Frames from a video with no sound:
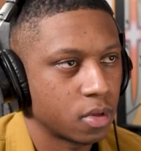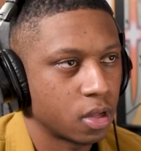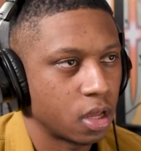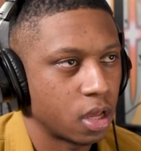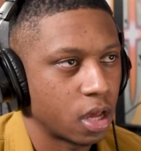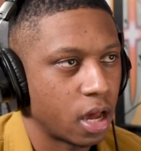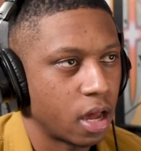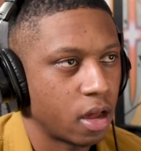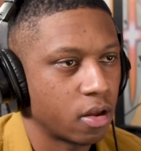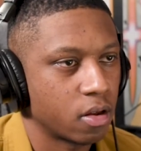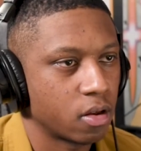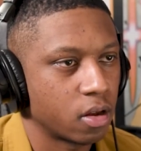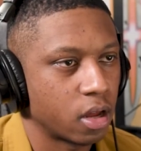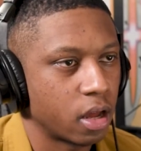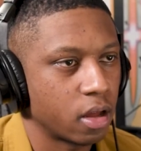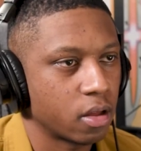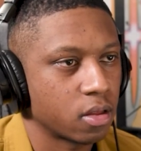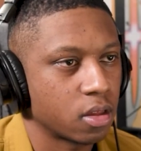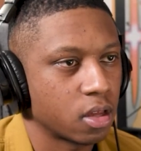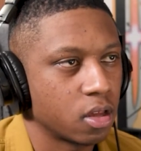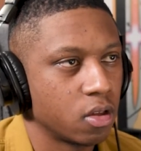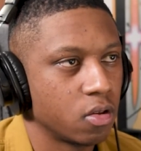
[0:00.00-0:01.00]
Yeah, I don't. I
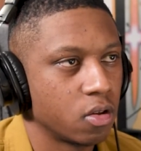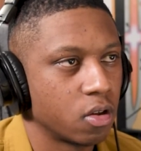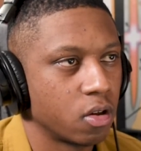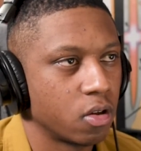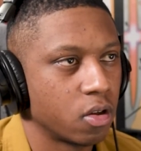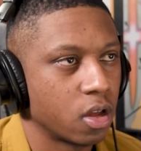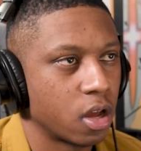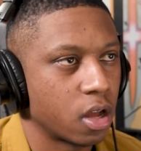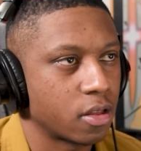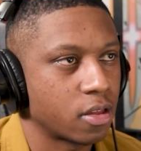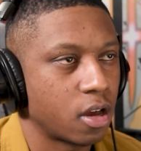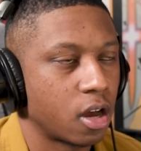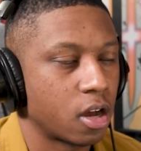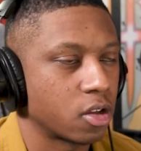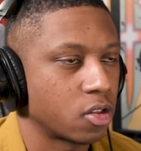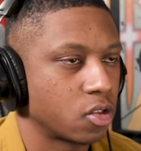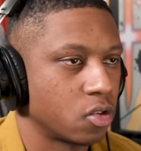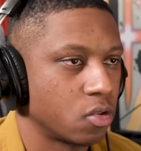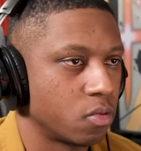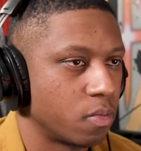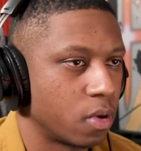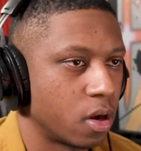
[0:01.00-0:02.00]
don't think you know who y'all talking to,